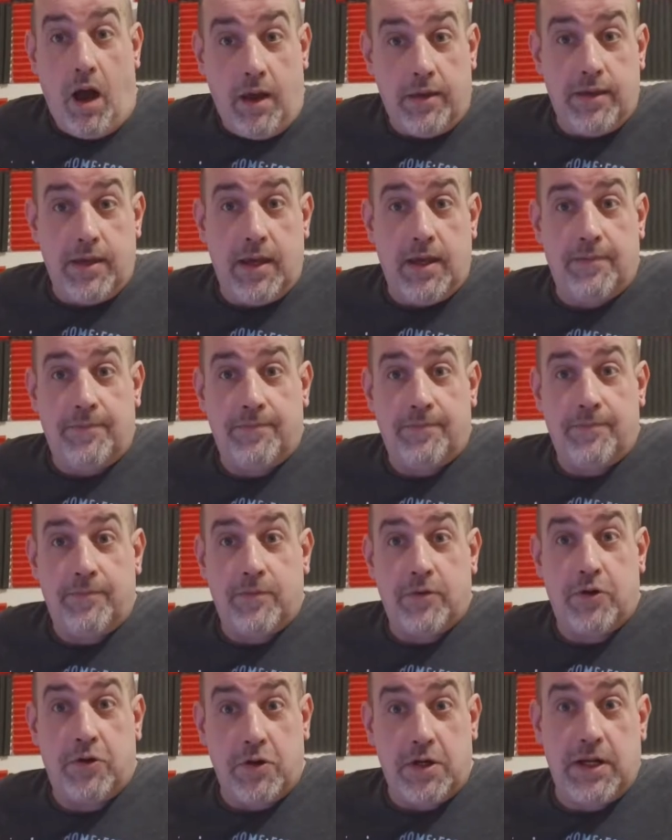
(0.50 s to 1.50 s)
Hi there,
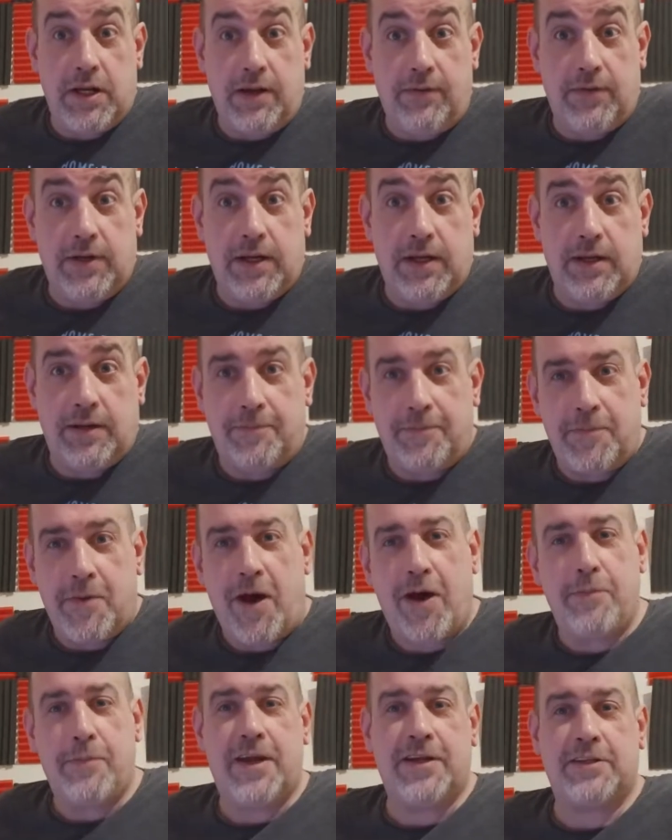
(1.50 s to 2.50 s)
good evening,
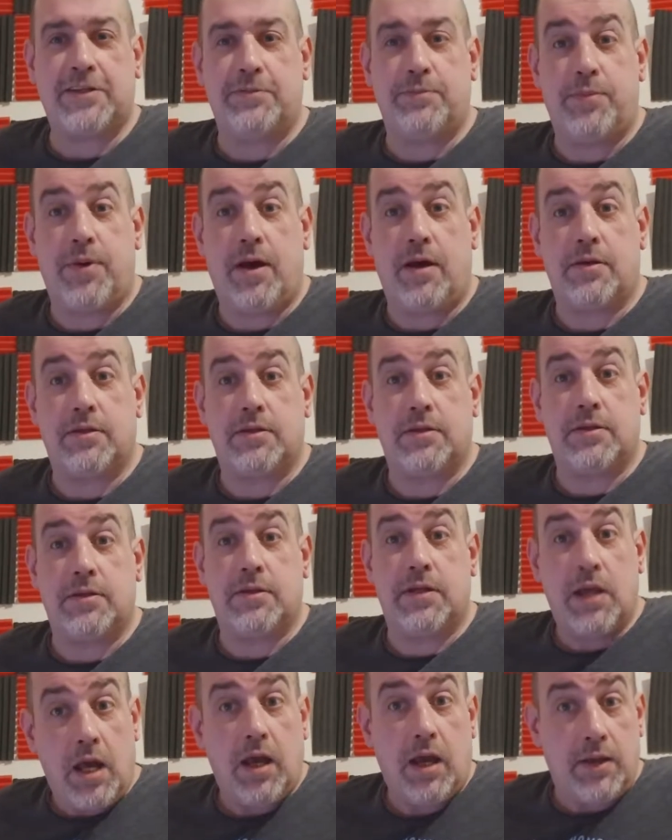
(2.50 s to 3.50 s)
I'm Aston
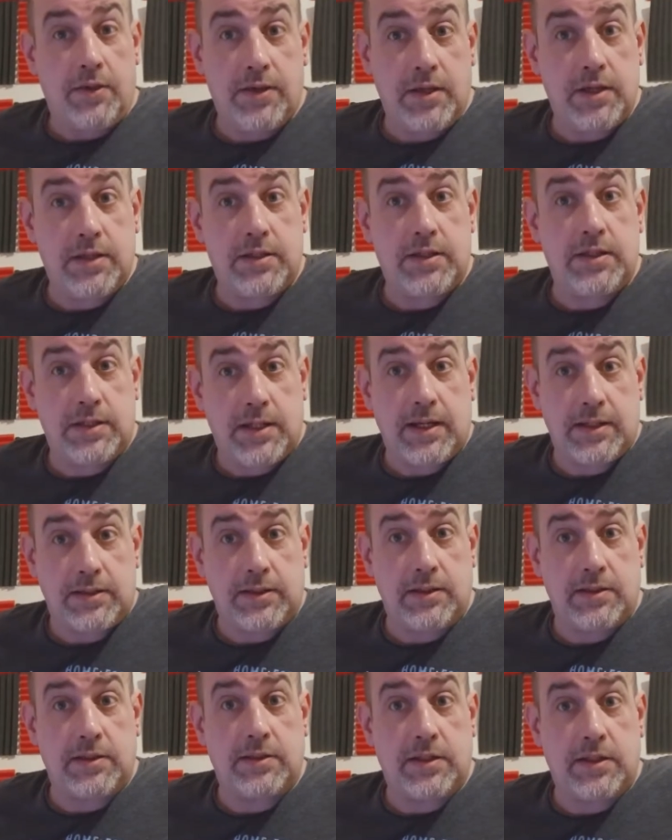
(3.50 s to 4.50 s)
Parsons and this is
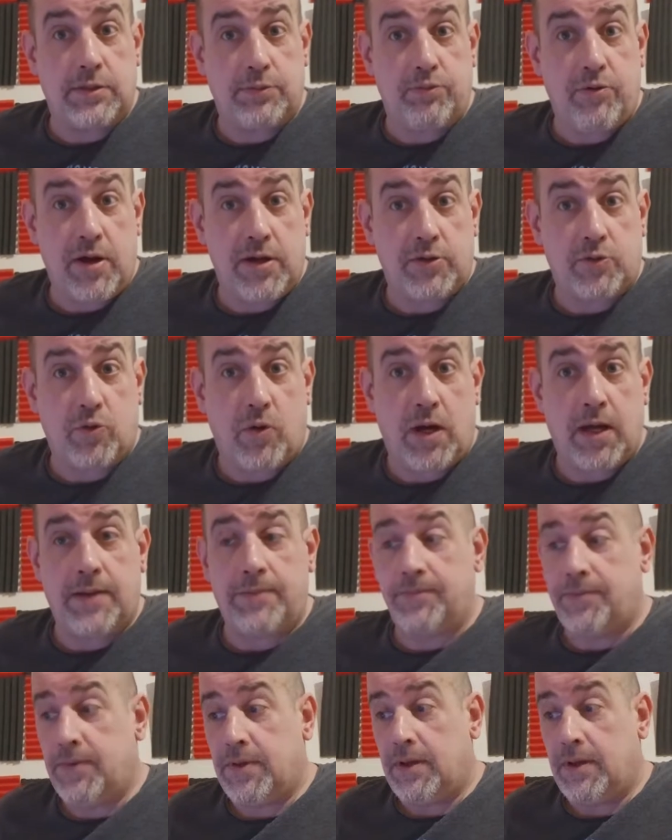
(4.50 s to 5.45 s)
Aston's Expressway,